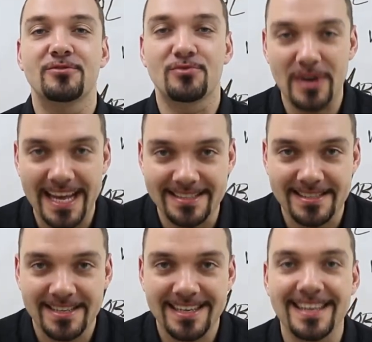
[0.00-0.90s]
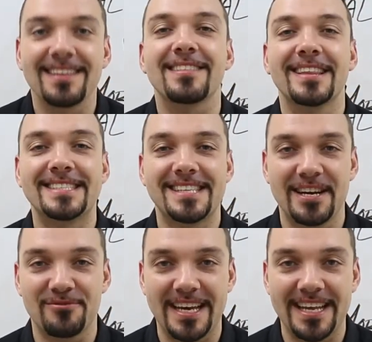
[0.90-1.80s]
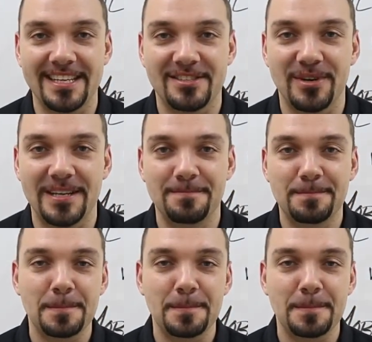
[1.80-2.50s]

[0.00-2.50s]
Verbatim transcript: rent. Let's get right into it.